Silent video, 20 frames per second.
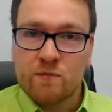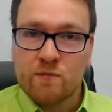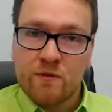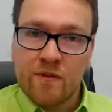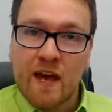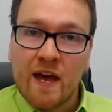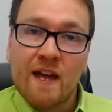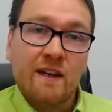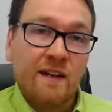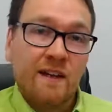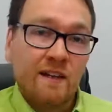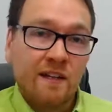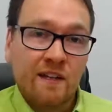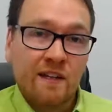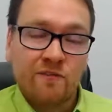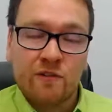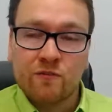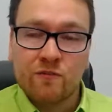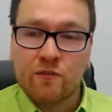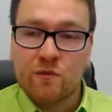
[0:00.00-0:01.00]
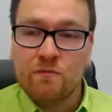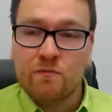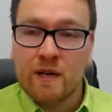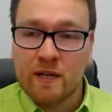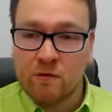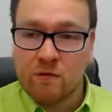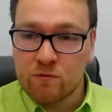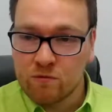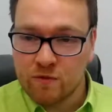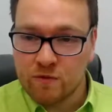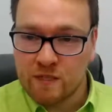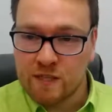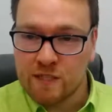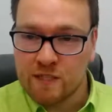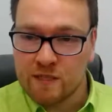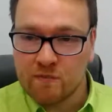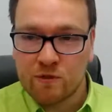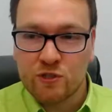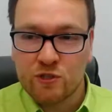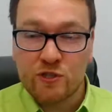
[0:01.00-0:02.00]
of a headache if you've got bank rules set up
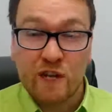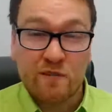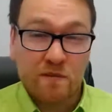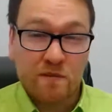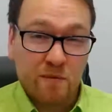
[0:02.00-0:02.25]
because you have to